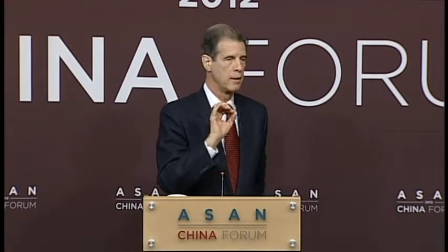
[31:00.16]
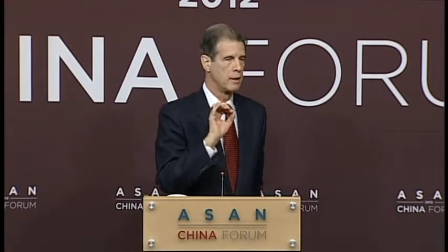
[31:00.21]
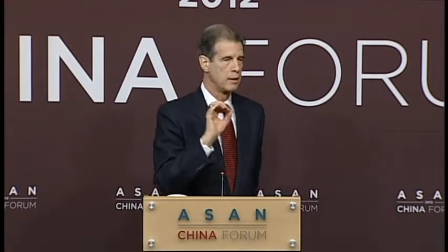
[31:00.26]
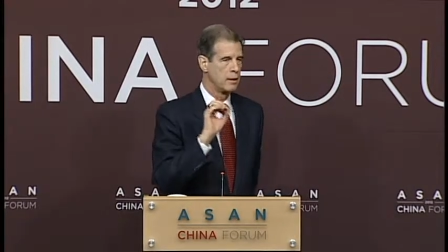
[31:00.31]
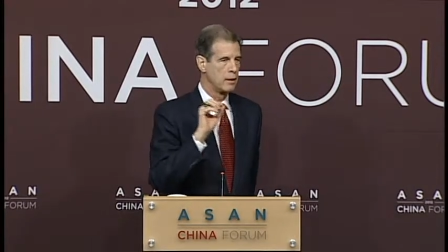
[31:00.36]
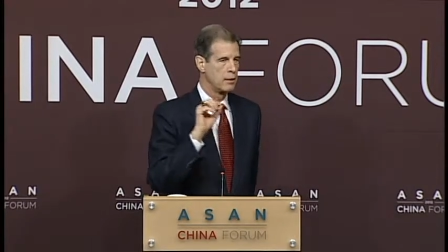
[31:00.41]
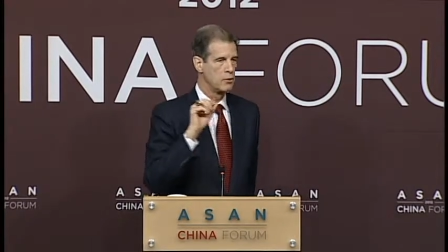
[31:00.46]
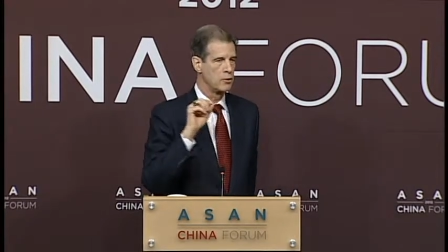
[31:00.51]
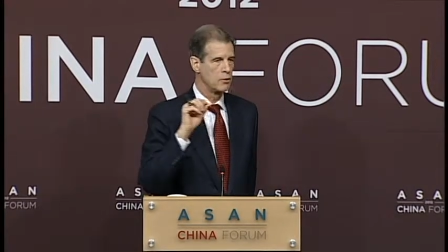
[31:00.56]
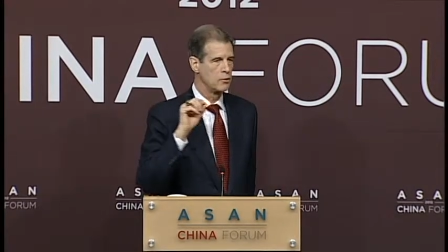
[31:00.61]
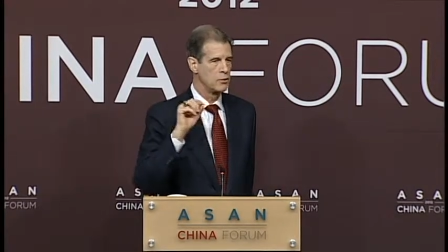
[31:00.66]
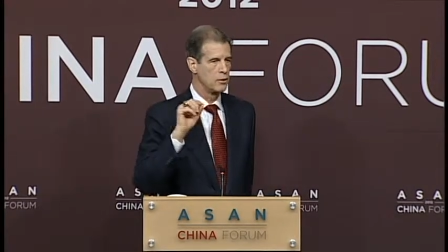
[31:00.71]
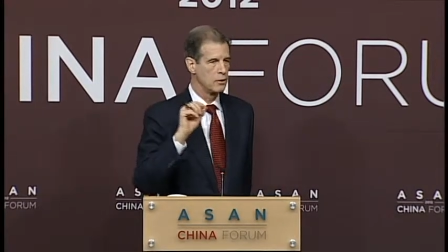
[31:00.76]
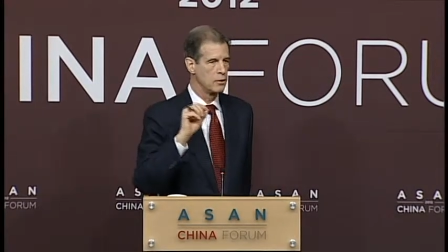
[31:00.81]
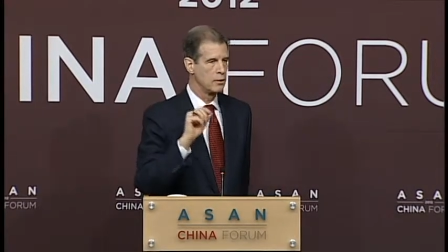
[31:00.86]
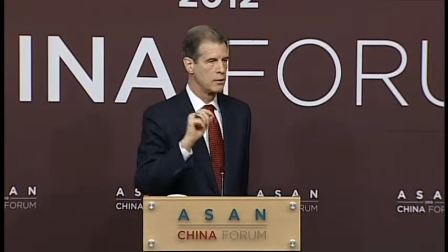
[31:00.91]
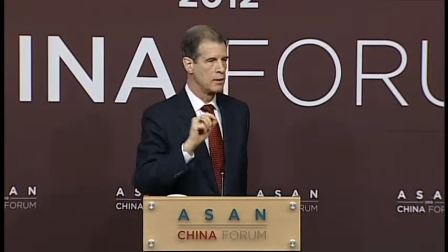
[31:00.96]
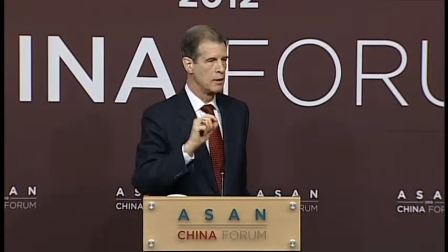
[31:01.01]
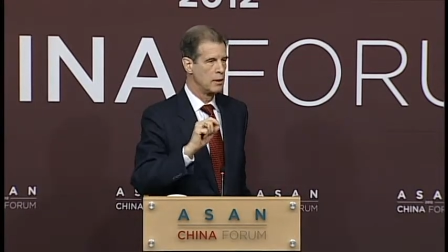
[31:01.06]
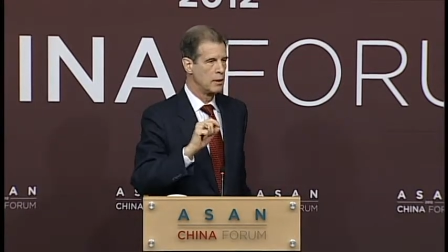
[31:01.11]
This is
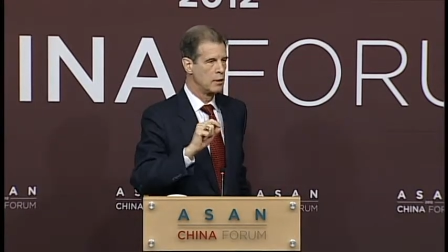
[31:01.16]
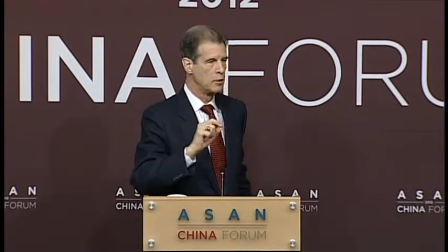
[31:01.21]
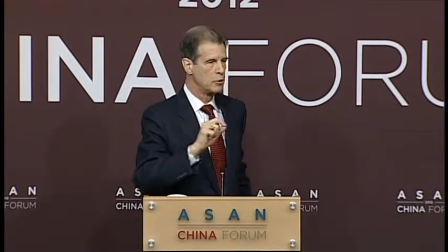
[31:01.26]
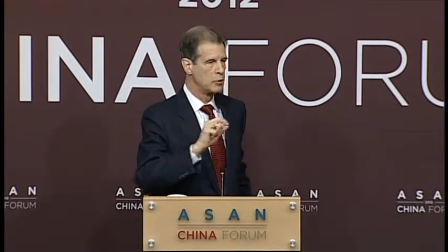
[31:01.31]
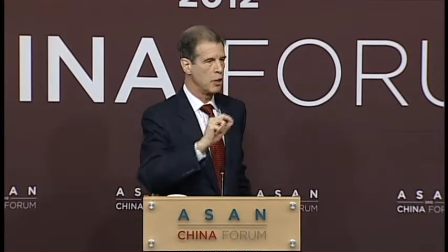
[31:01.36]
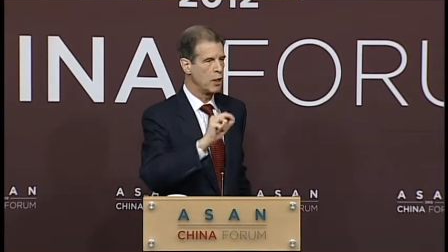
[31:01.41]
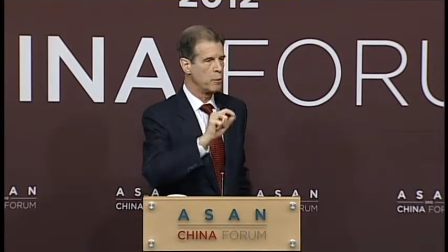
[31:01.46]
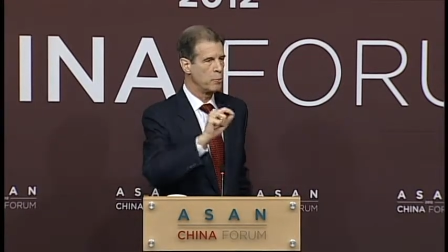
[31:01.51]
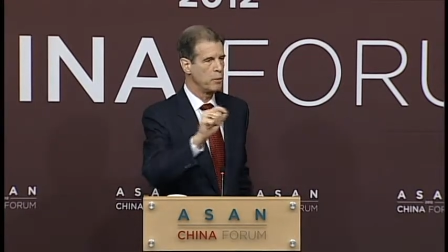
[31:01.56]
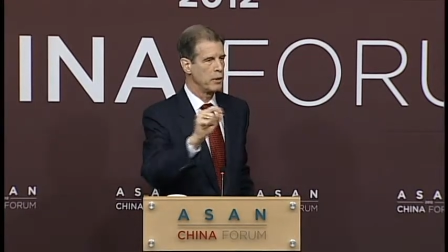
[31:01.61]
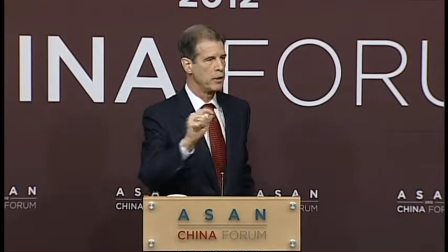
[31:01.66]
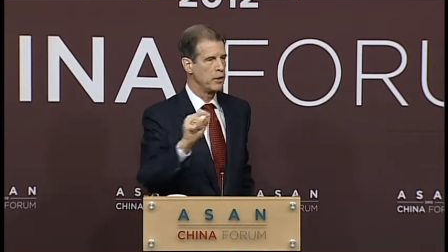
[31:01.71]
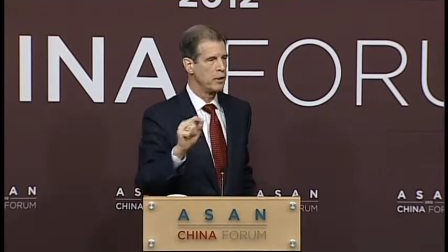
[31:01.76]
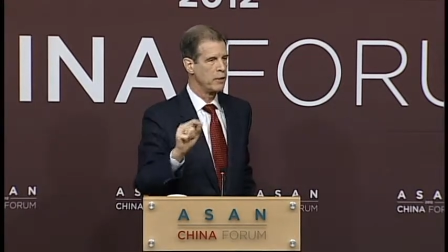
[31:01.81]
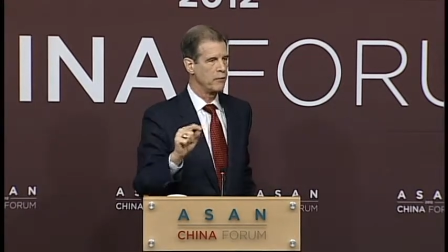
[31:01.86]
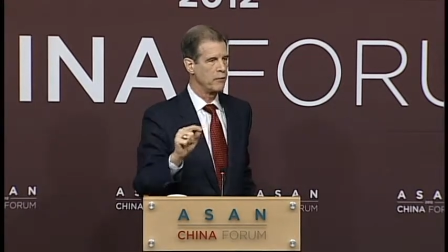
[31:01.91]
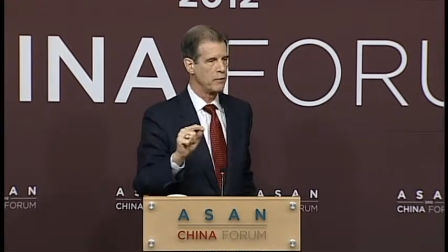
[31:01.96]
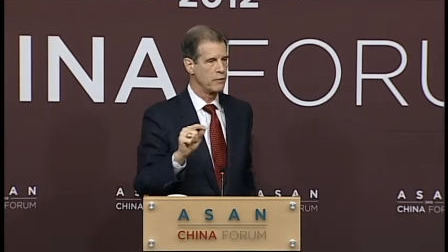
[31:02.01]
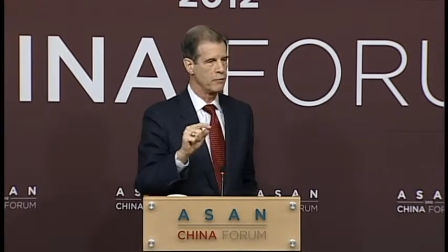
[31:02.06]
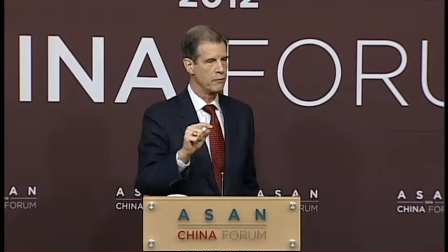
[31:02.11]
sharply
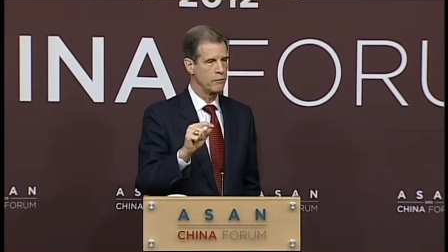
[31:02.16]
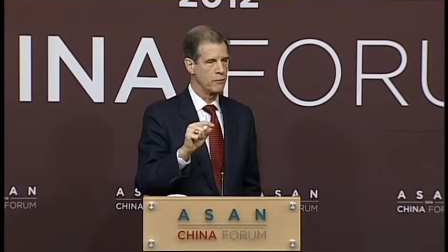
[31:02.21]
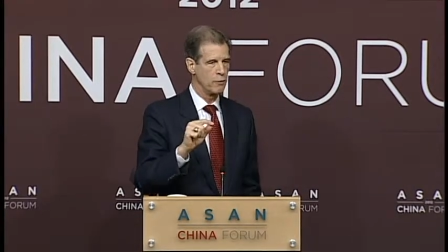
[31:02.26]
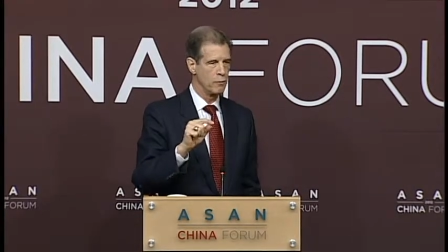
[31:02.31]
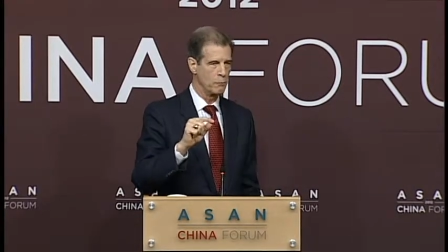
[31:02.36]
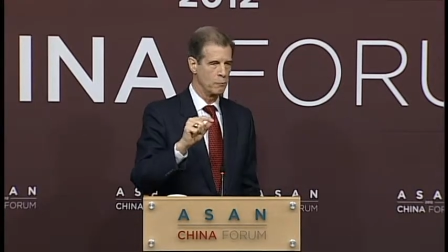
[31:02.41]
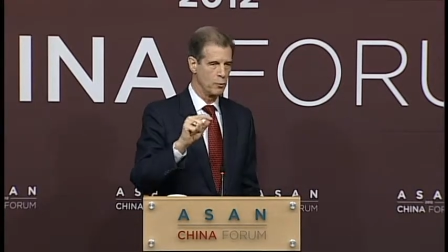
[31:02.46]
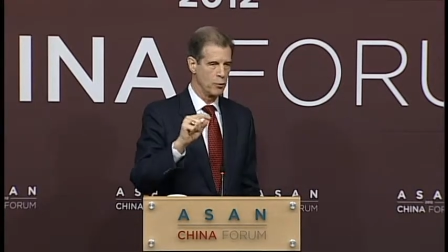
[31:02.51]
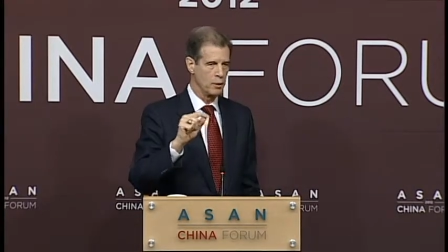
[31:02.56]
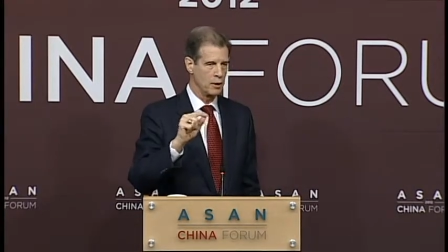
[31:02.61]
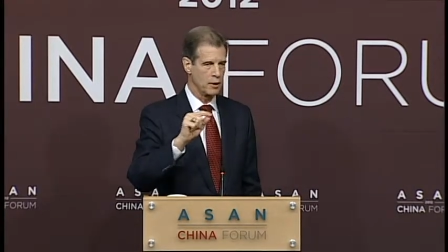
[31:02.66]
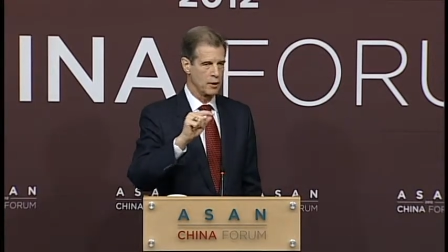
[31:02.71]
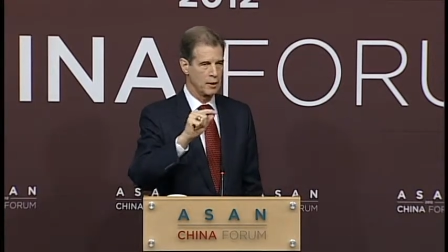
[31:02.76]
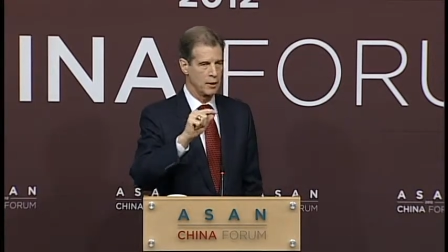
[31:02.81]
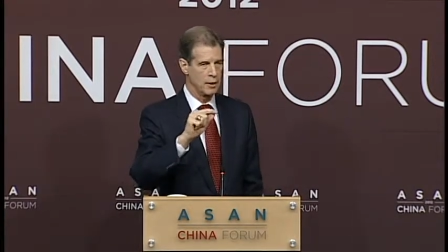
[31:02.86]
different from what